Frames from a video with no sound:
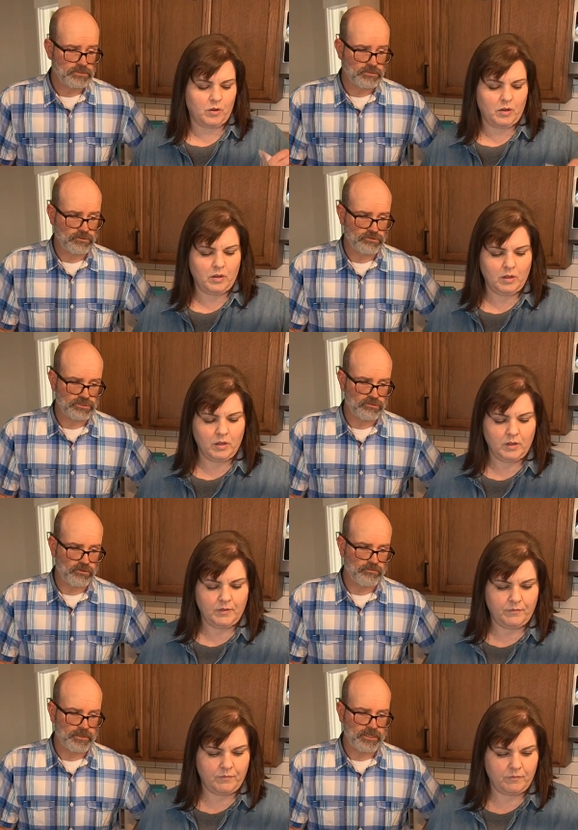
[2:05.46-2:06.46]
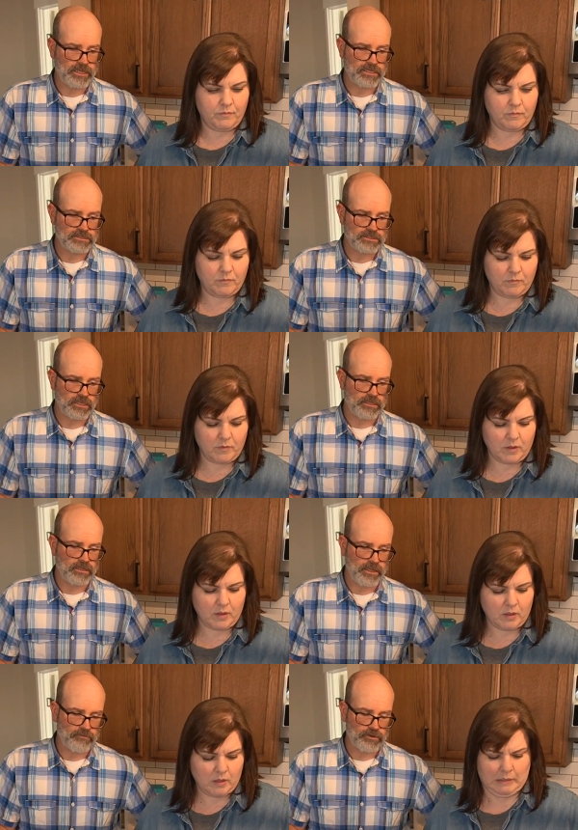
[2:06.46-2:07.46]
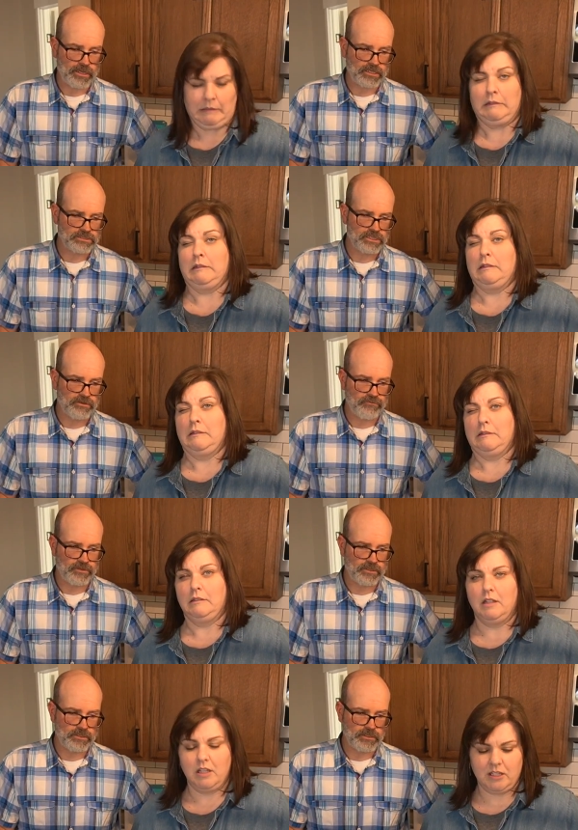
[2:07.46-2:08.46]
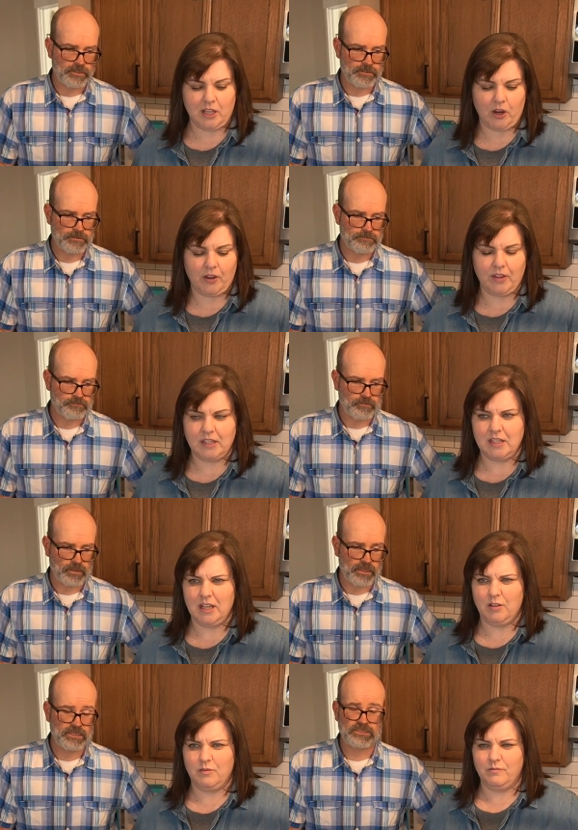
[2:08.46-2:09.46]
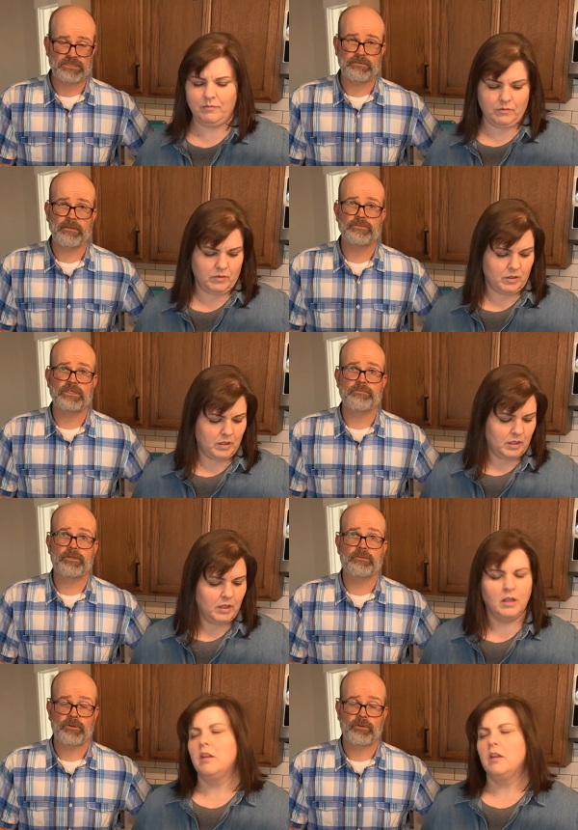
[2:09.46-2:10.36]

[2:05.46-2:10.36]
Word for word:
Speaker 1: it's a grocery store, but it has a lot of organic stuff, and, um, and sometimes you get pretty good